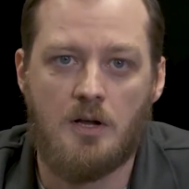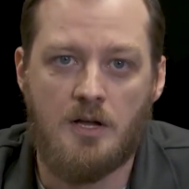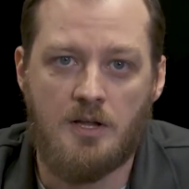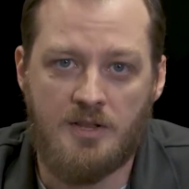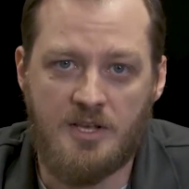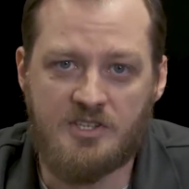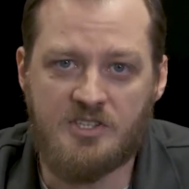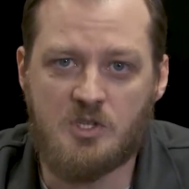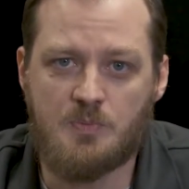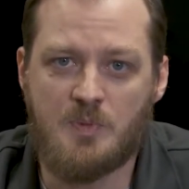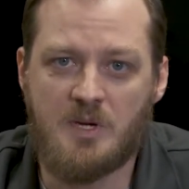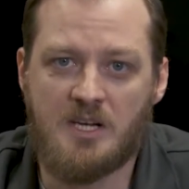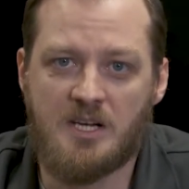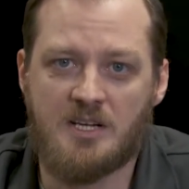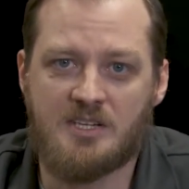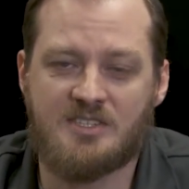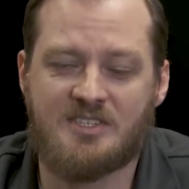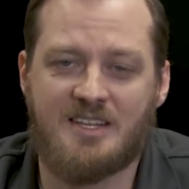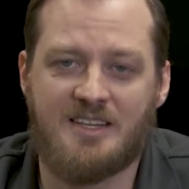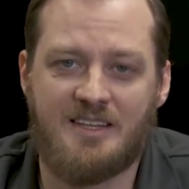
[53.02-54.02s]
This is
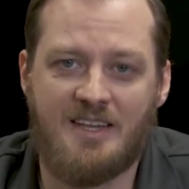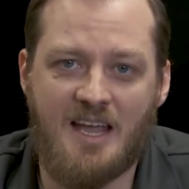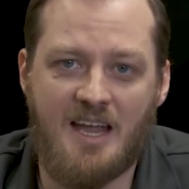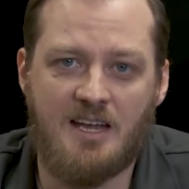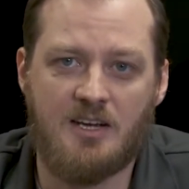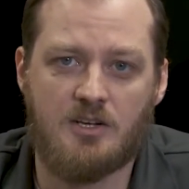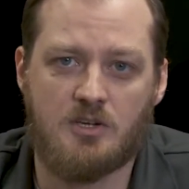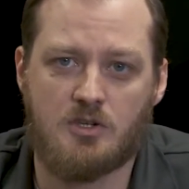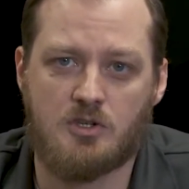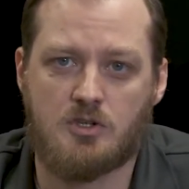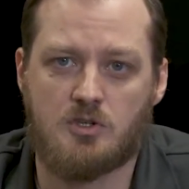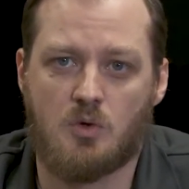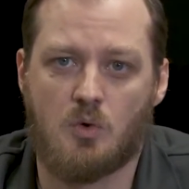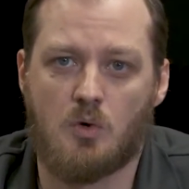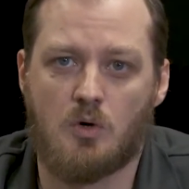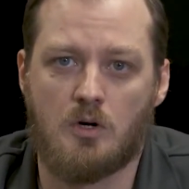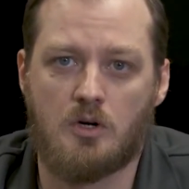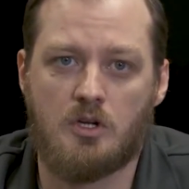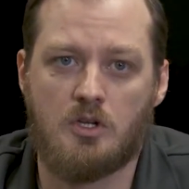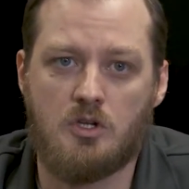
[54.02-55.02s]
because the data is
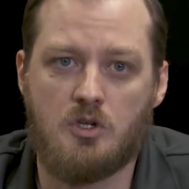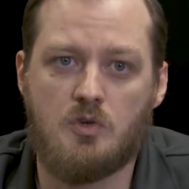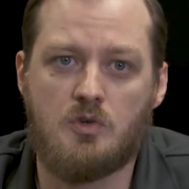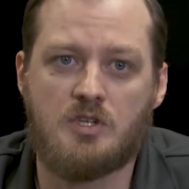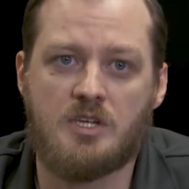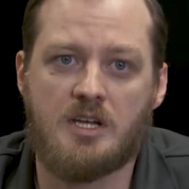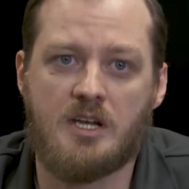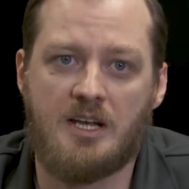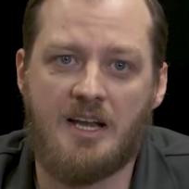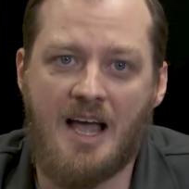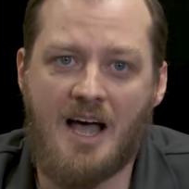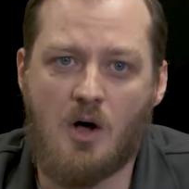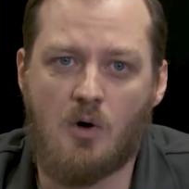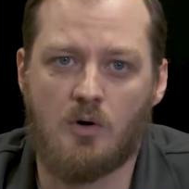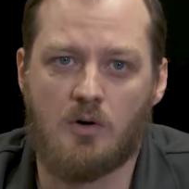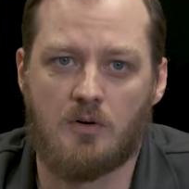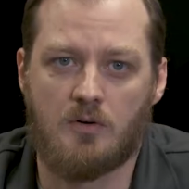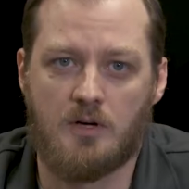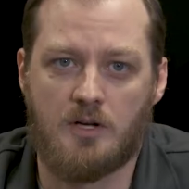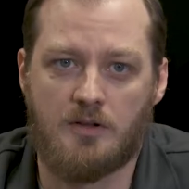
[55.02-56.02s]
stored using an
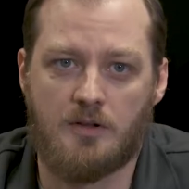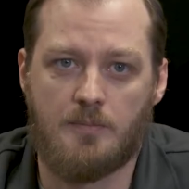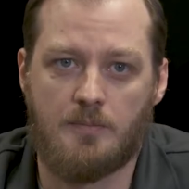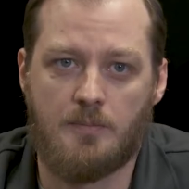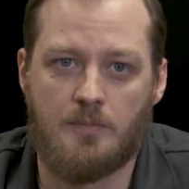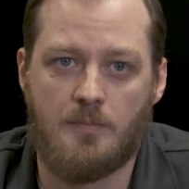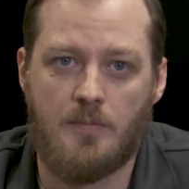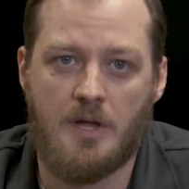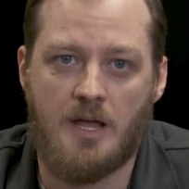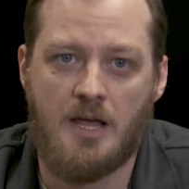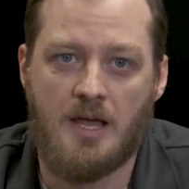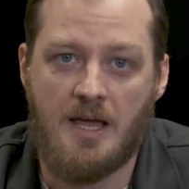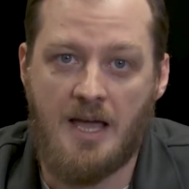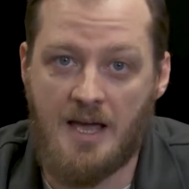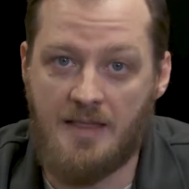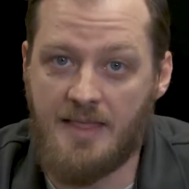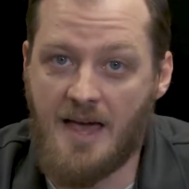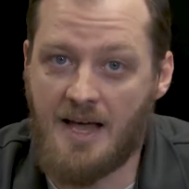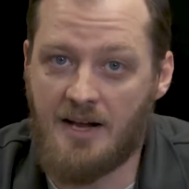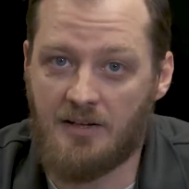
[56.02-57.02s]
algorithm,
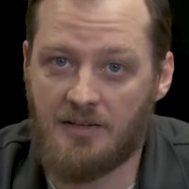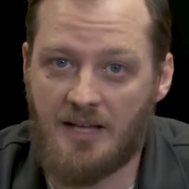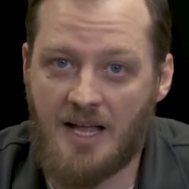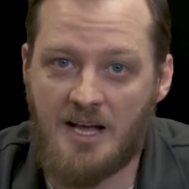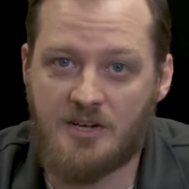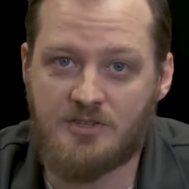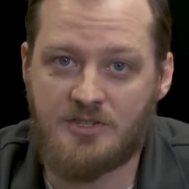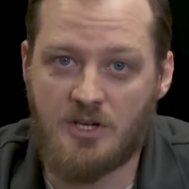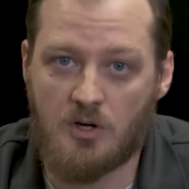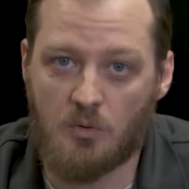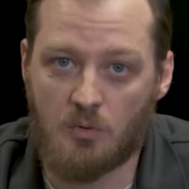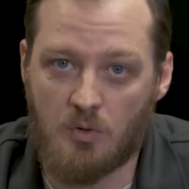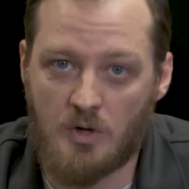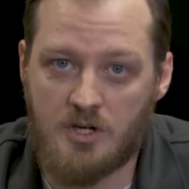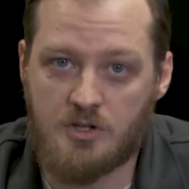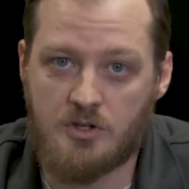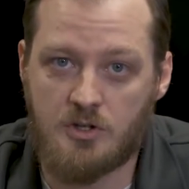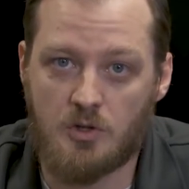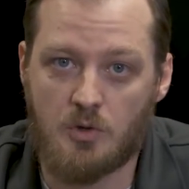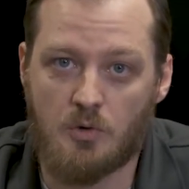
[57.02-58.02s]
and that allows the
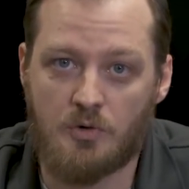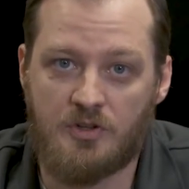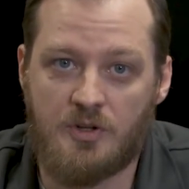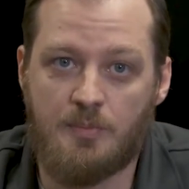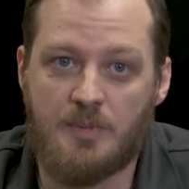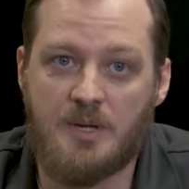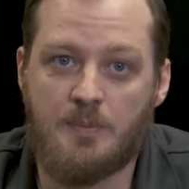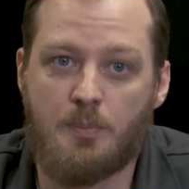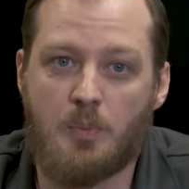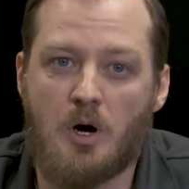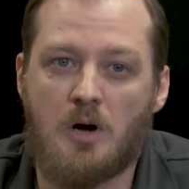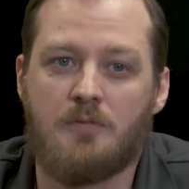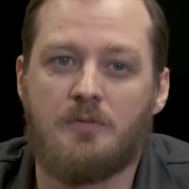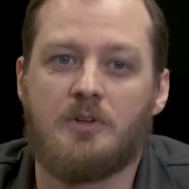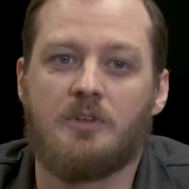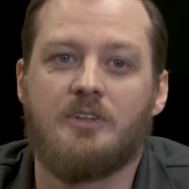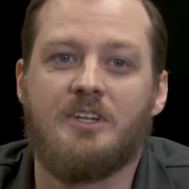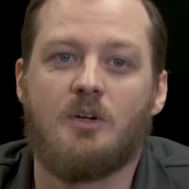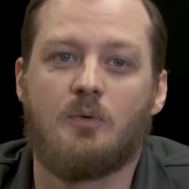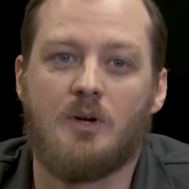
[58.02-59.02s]
original to be
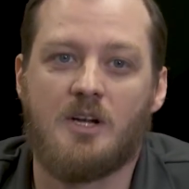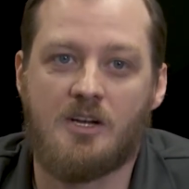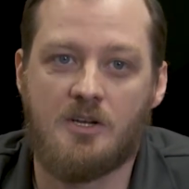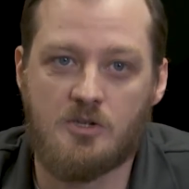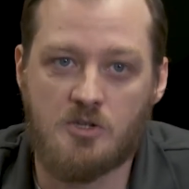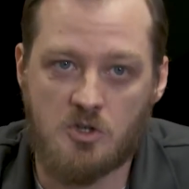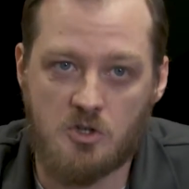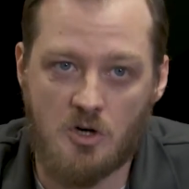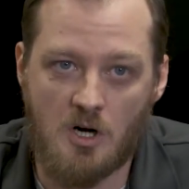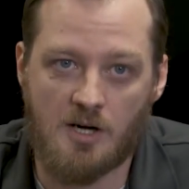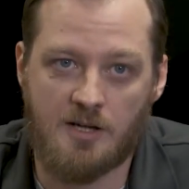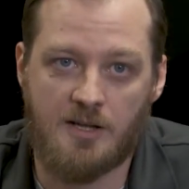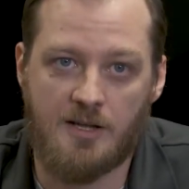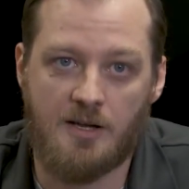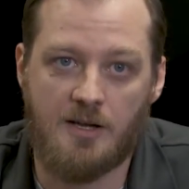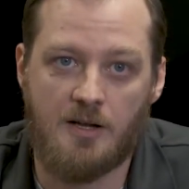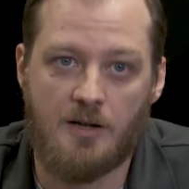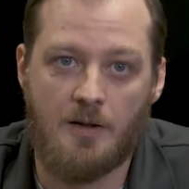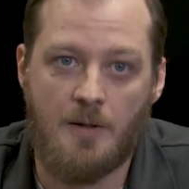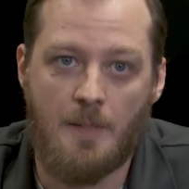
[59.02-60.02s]
perfectly reconstructed.
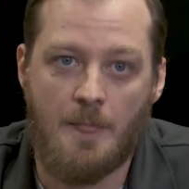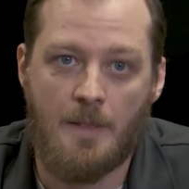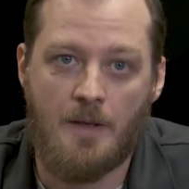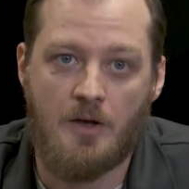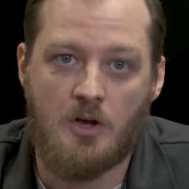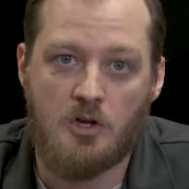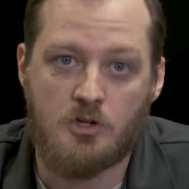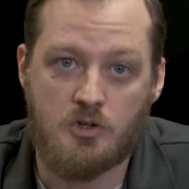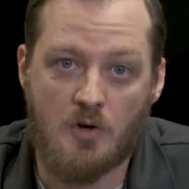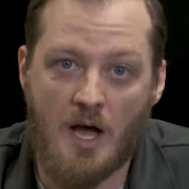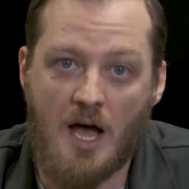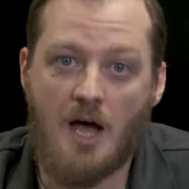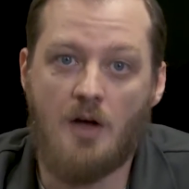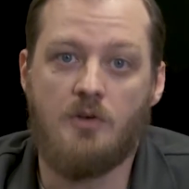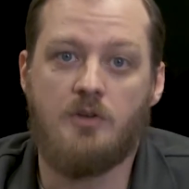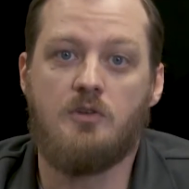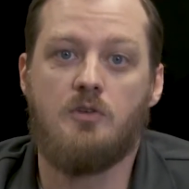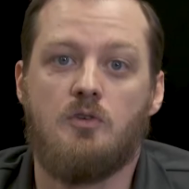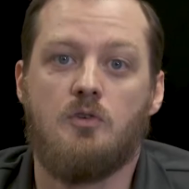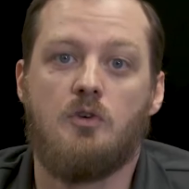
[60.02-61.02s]
So how
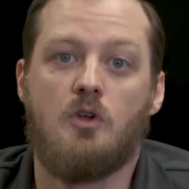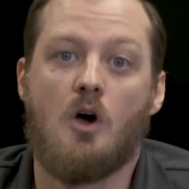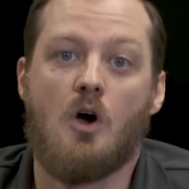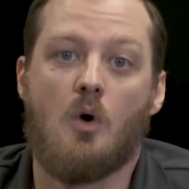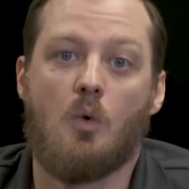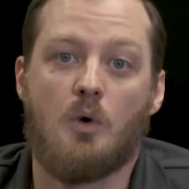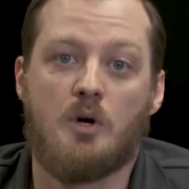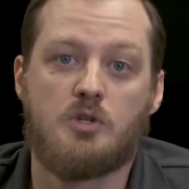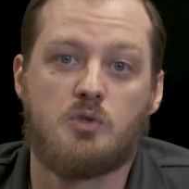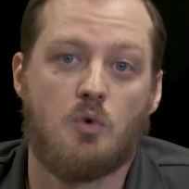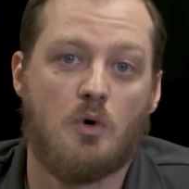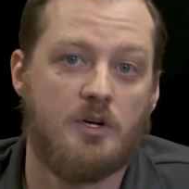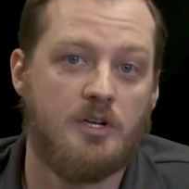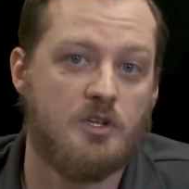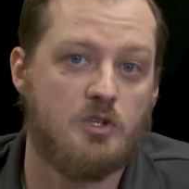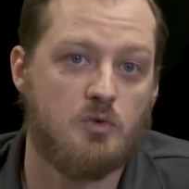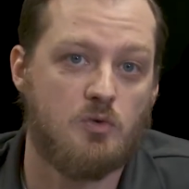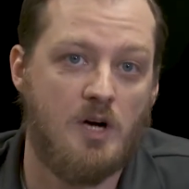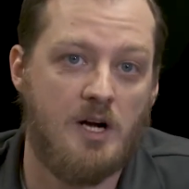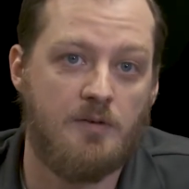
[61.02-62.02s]
do know which one
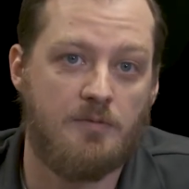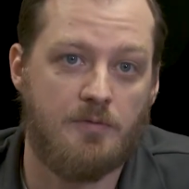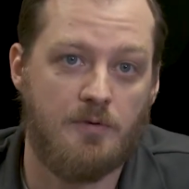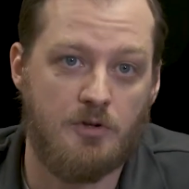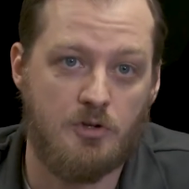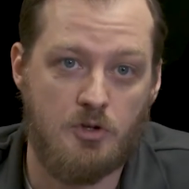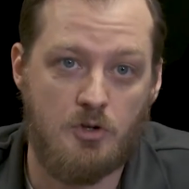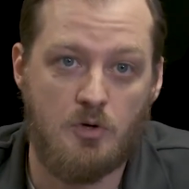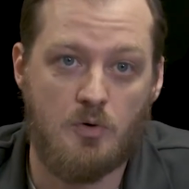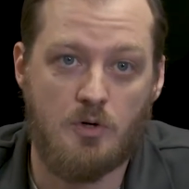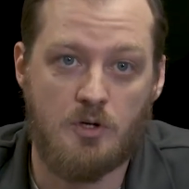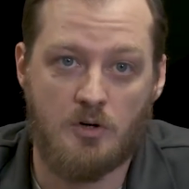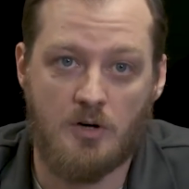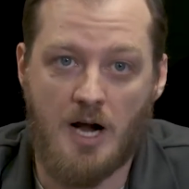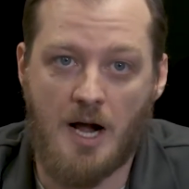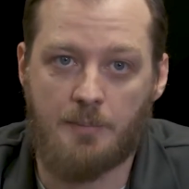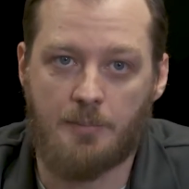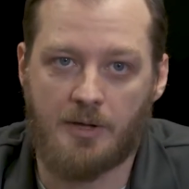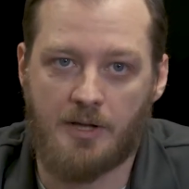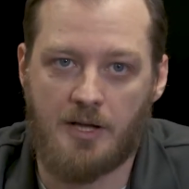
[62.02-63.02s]
is right for you and your
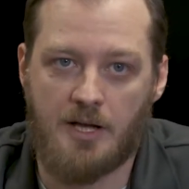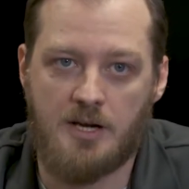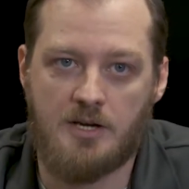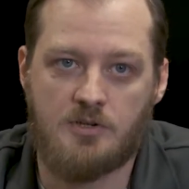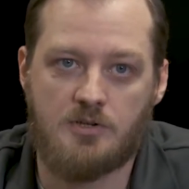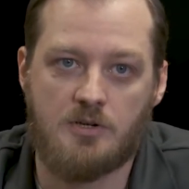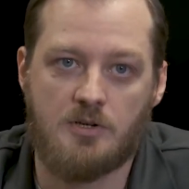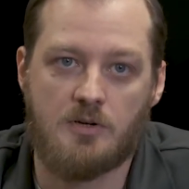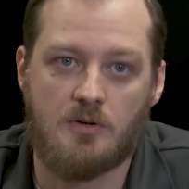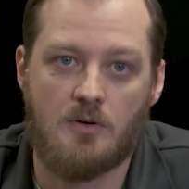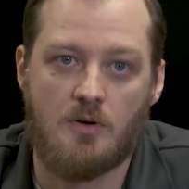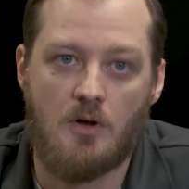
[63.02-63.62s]
application?